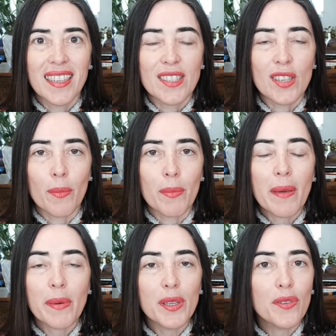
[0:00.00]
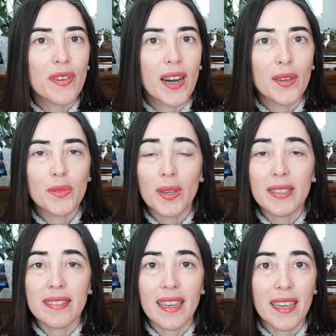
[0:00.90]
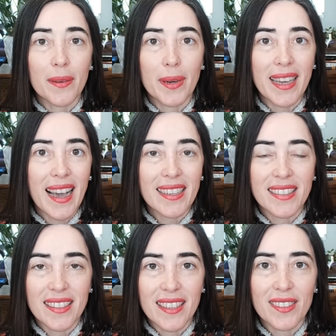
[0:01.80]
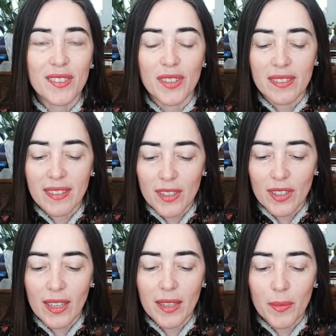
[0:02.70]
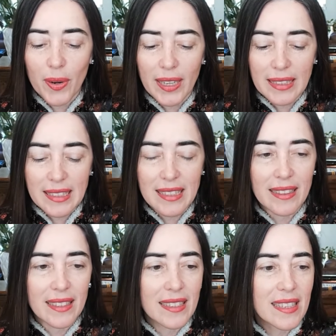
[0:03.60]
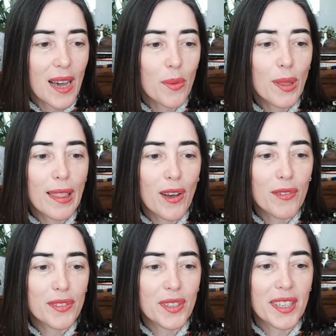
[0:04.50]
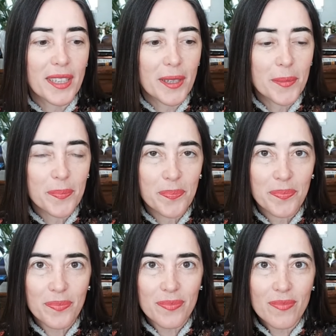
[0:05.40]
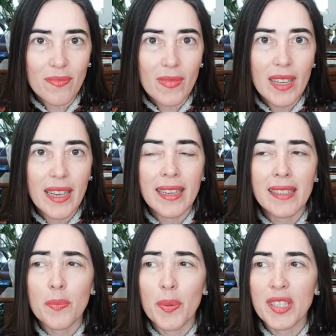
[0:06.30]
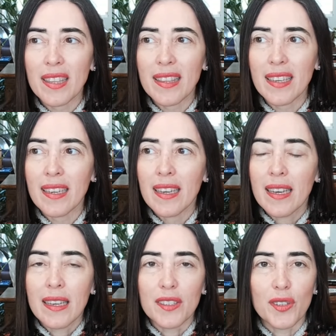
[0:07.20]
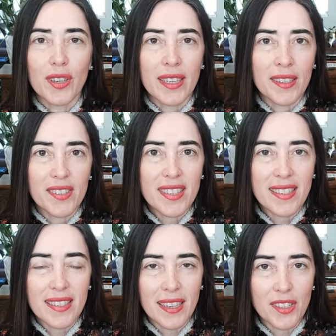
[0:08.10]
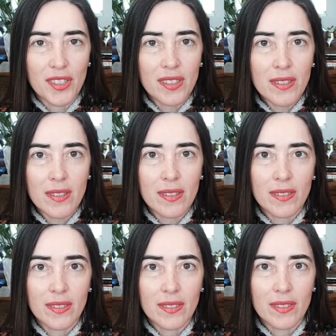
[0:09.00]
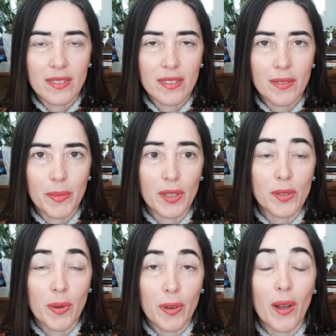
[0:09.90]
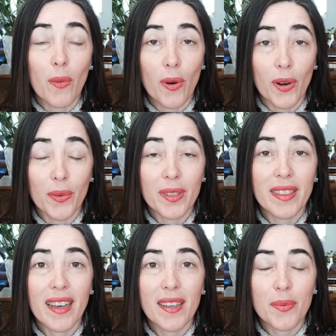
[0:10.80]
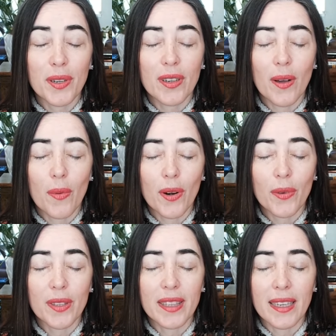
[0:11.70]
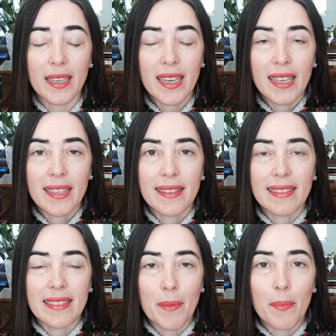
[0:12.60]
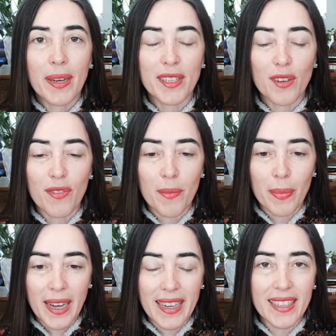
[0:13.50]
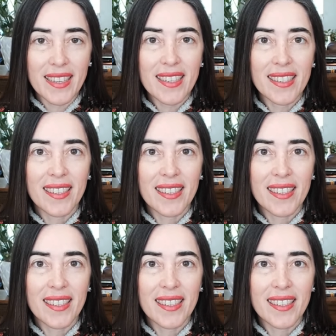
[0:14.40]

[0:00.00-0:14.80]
So maybe you found one day by accident or intentionally practicing this. I would love to hear. And especially your inner sensations, because we're going to work with that. We're going to work with the, the template of the body